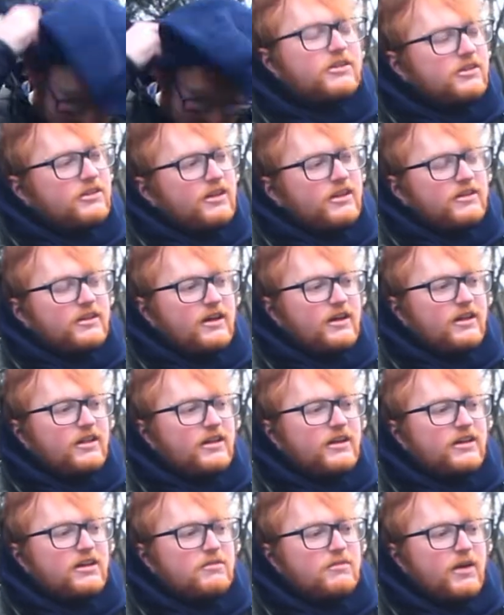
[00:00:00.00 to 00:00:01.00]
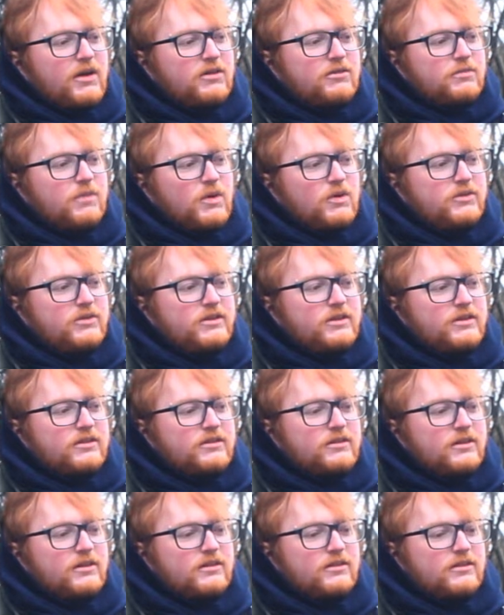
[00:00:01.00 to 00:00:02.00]
The thing that I like about both these
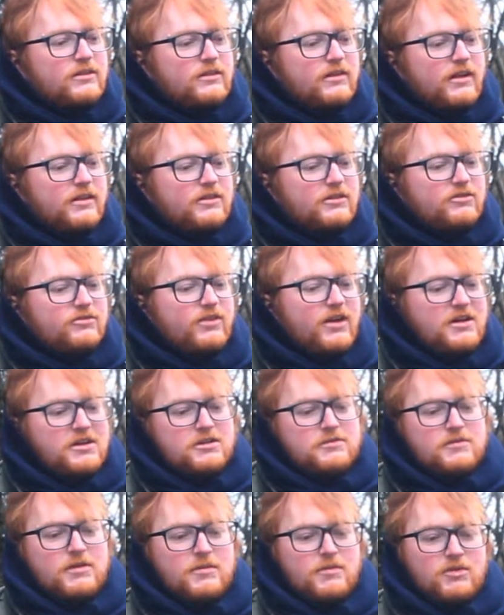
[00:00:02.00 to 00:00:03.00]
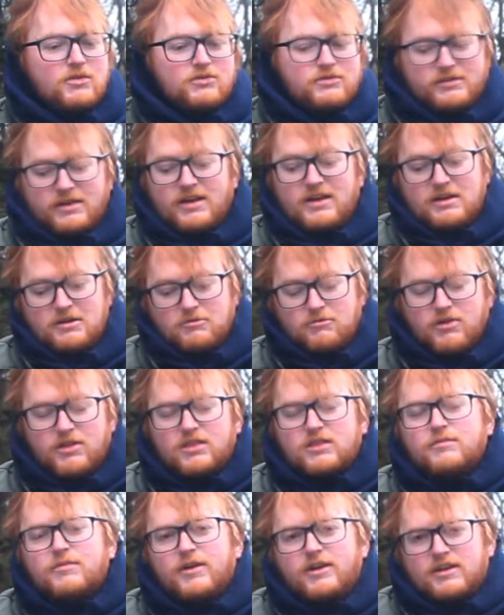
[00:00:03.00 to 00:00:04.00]
things is that they're fashionable both with
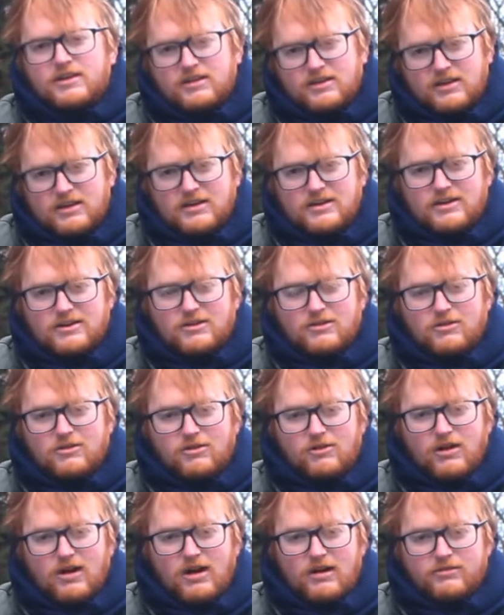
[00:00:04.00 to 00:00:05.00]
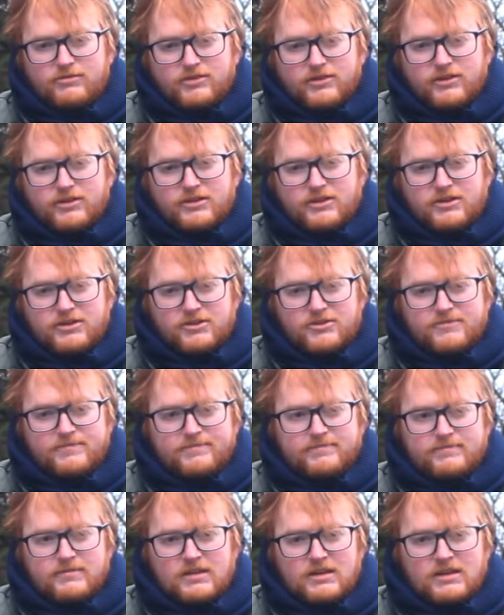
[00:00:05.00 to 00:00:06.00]
the bike or off it, you know?
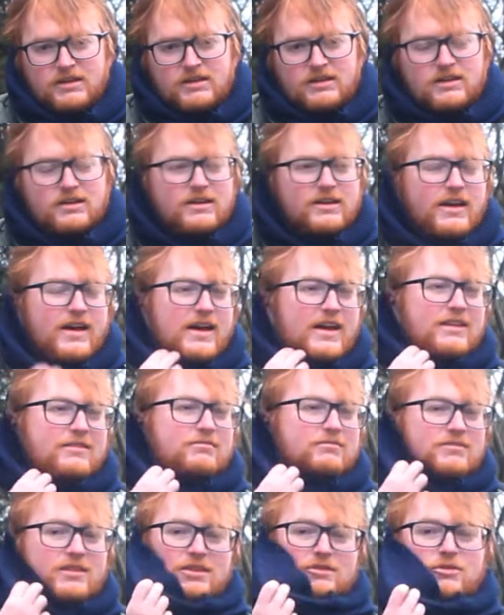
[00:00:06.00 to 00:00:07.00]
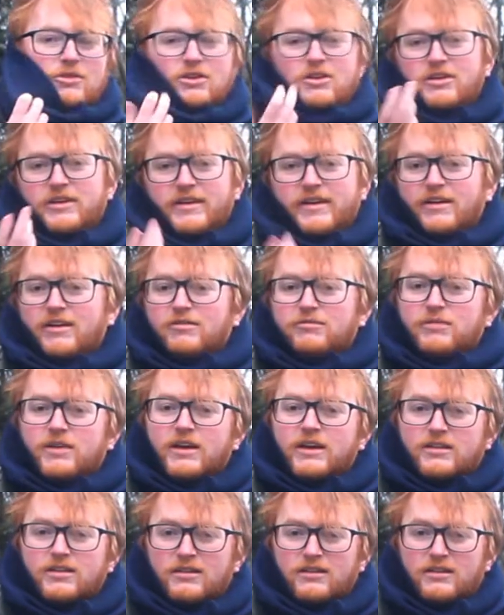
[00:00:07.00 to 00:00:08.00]
And this wouldn't look out of
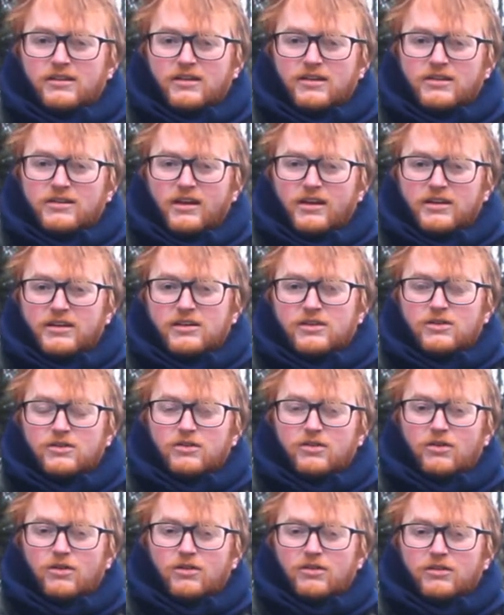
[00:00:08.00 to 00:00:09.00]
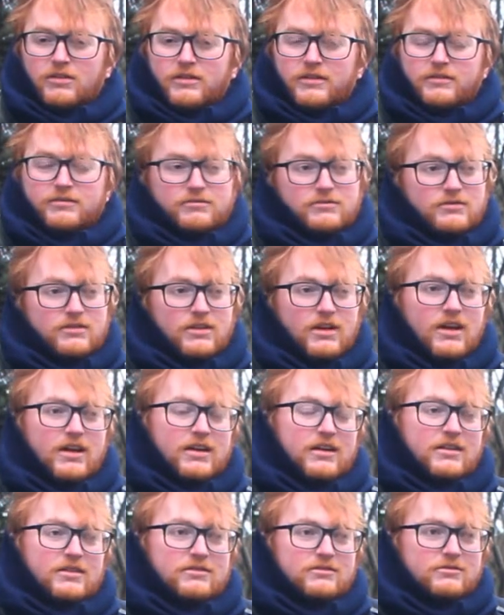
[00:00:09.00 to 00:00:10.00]
place on a nice hike or
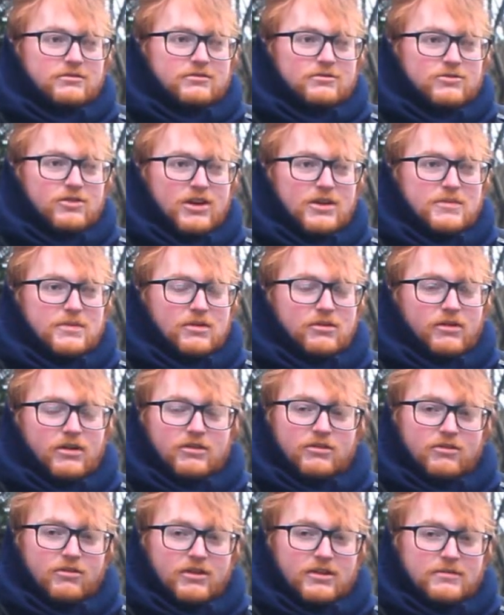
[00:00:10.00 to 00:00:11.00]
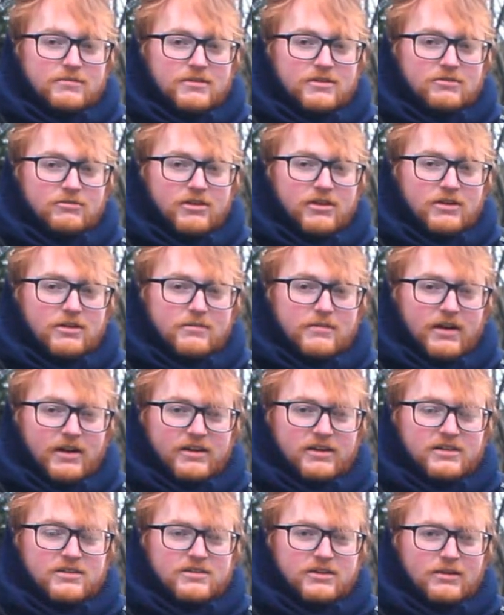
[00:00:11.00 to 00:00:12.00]
traipse around Christmas, winter
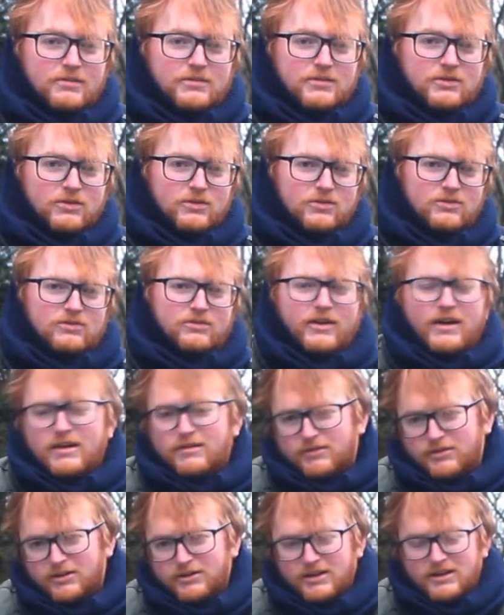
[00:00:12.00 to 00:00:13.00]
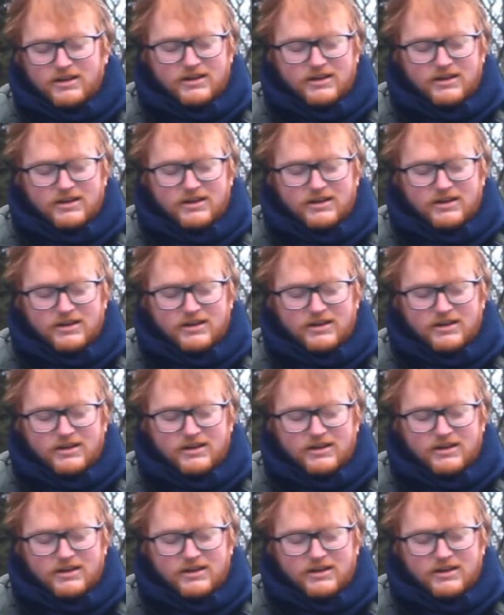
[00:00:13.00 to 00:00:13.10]
market shops or wherever.